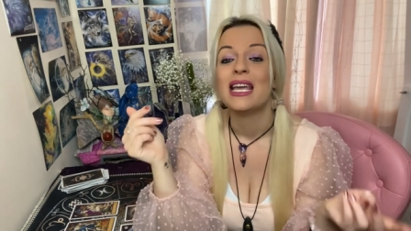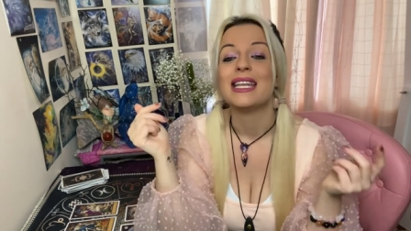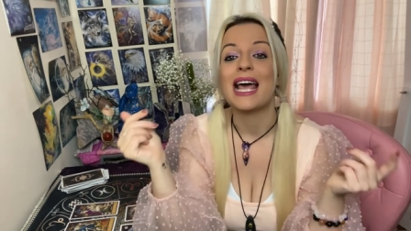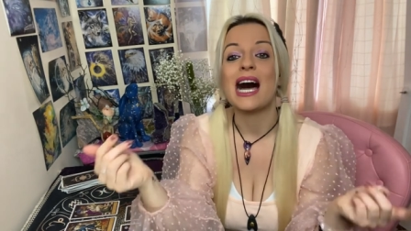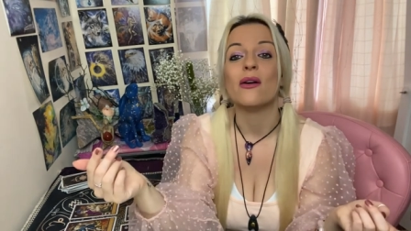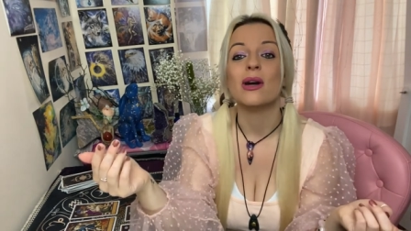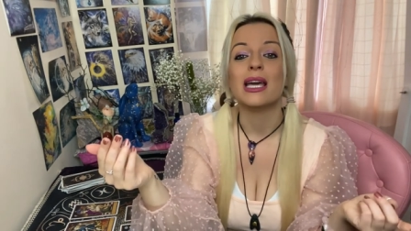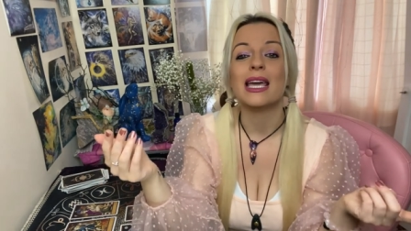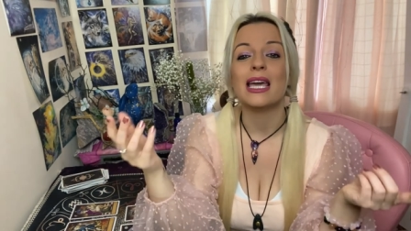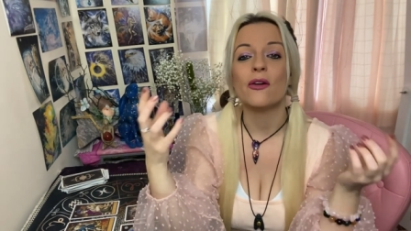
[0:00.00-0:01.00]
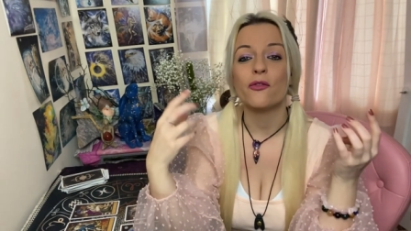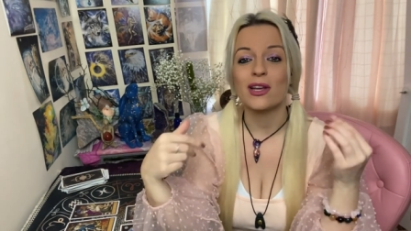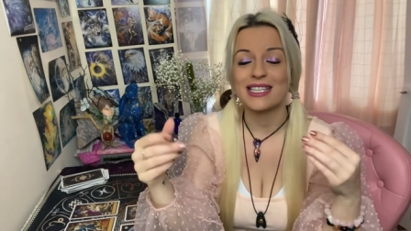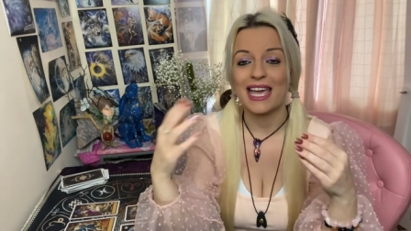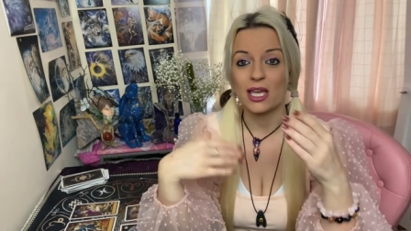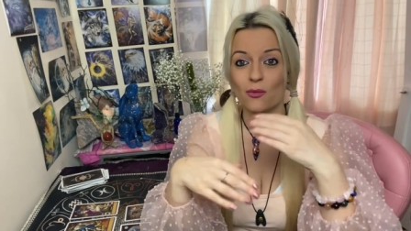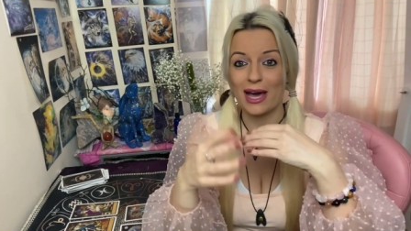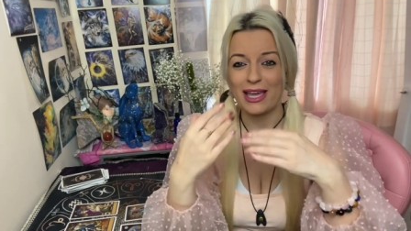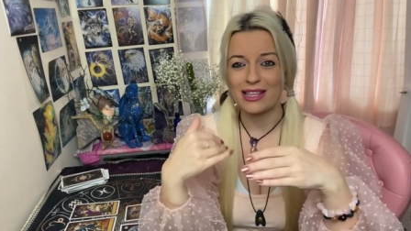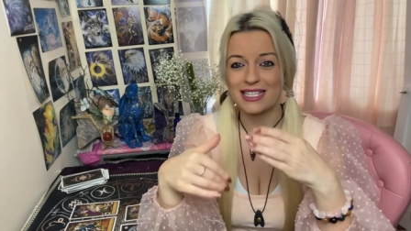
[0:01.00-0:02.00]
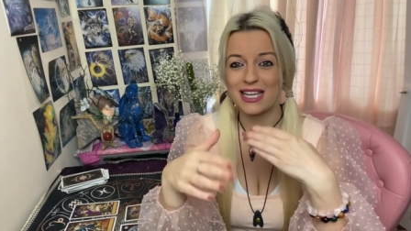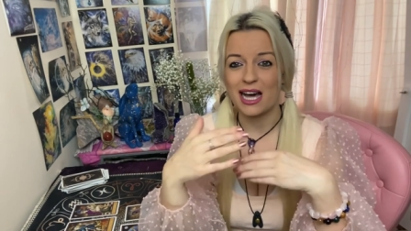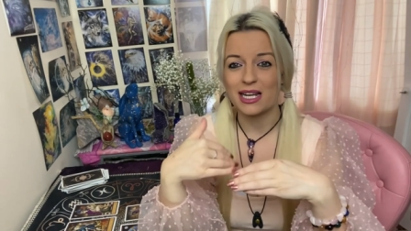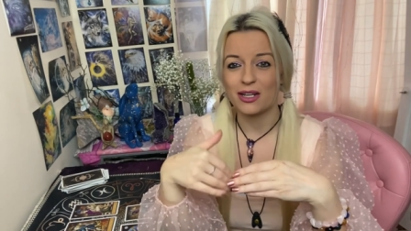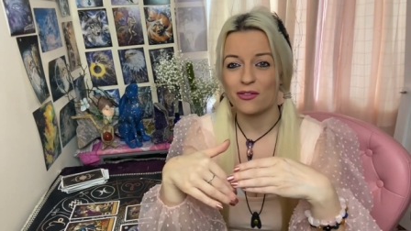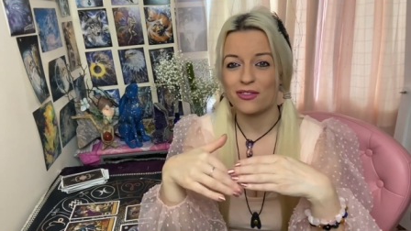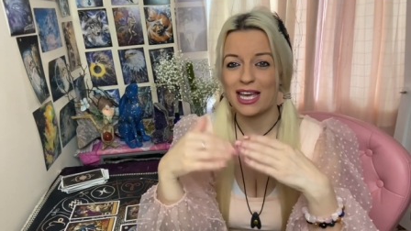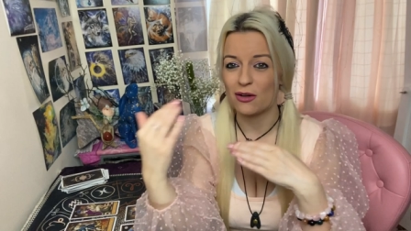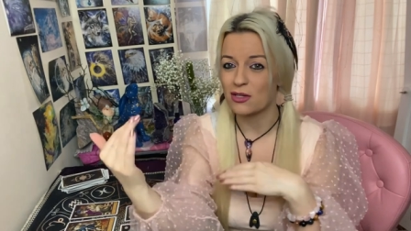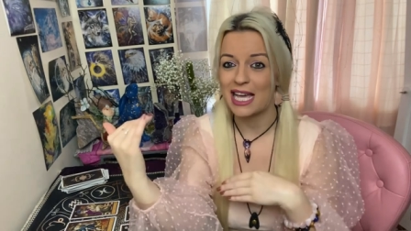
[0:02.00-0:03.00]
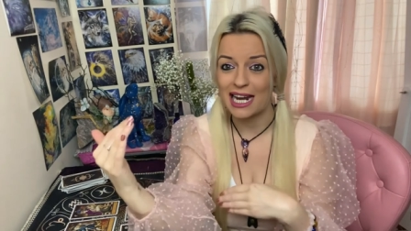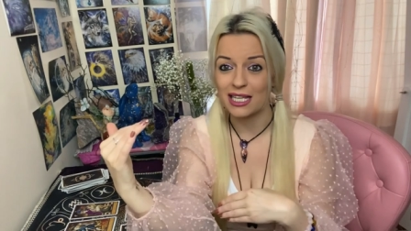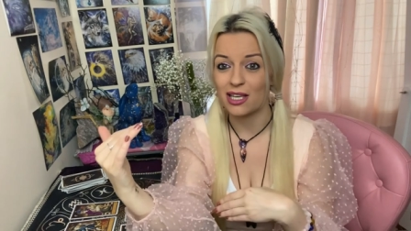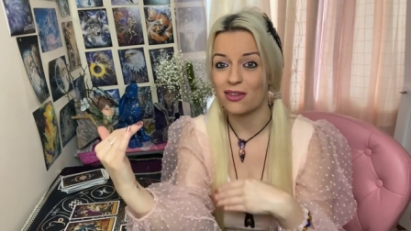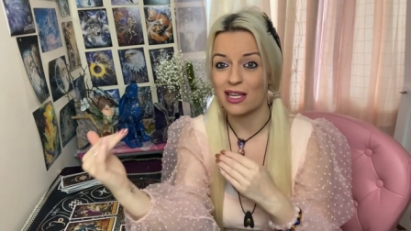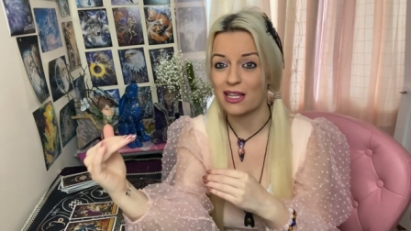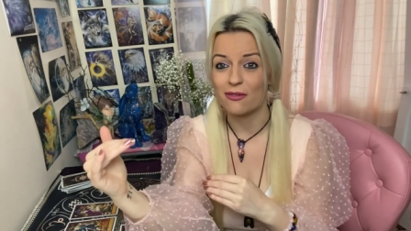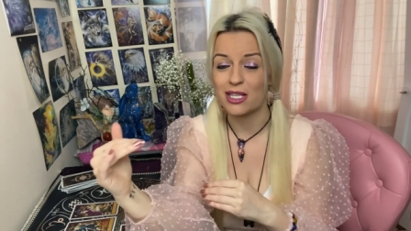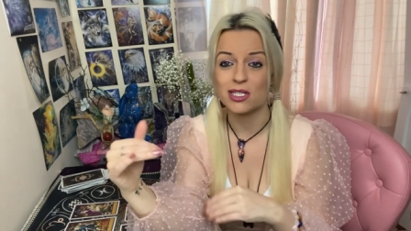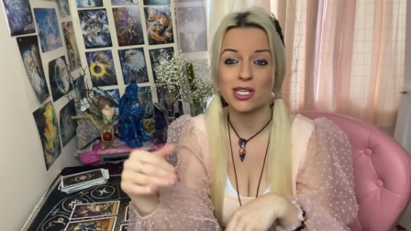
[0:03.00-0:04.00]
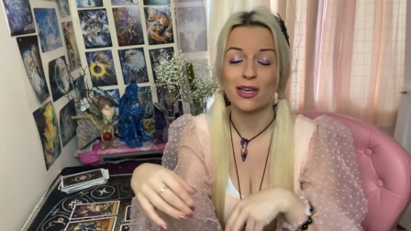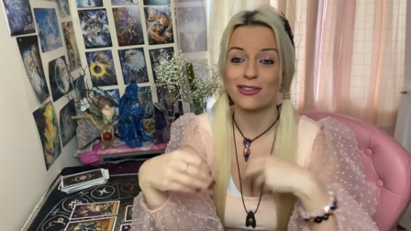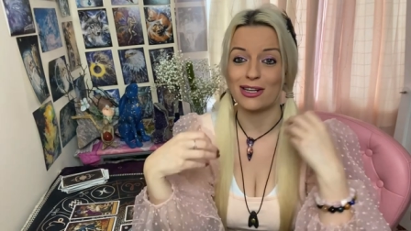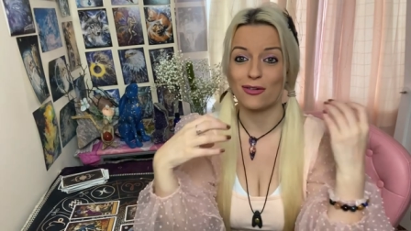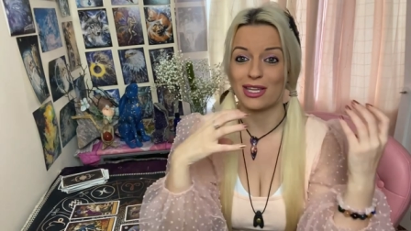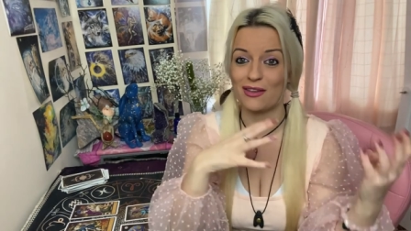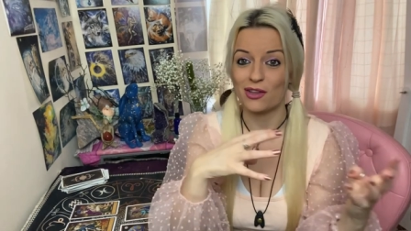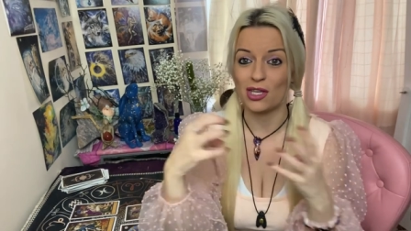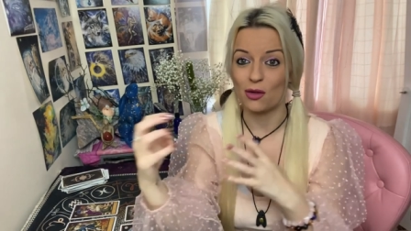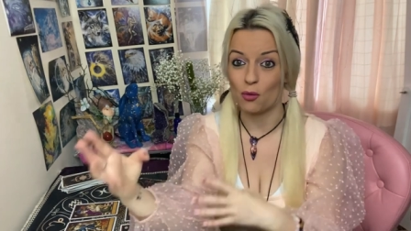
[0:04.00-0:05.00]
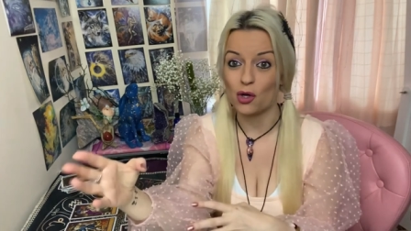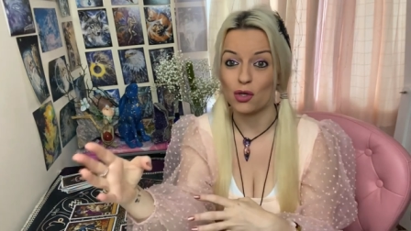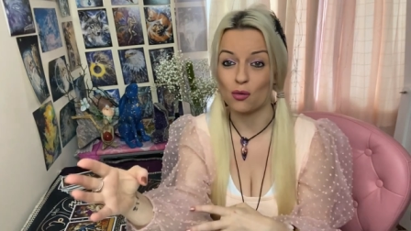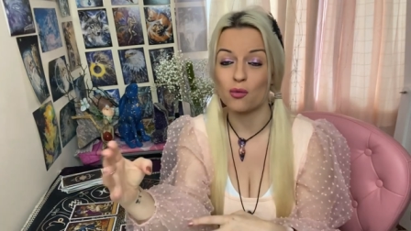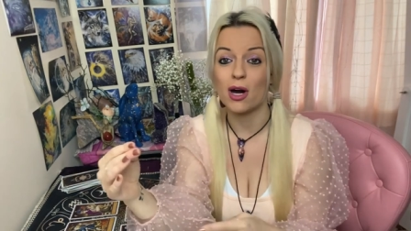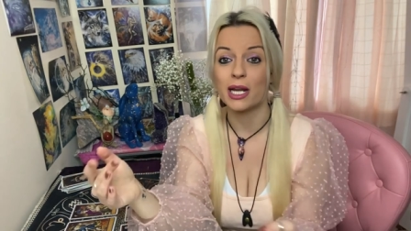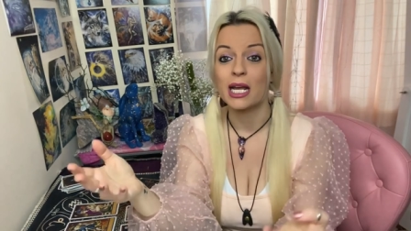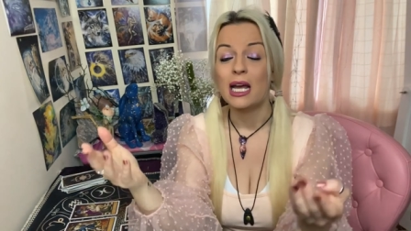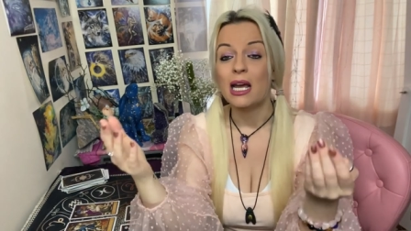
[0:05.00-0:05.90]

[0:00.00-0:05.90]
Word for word: Now, if we take away this kind of they're not telling you that they're into you, they're not giving you what you want,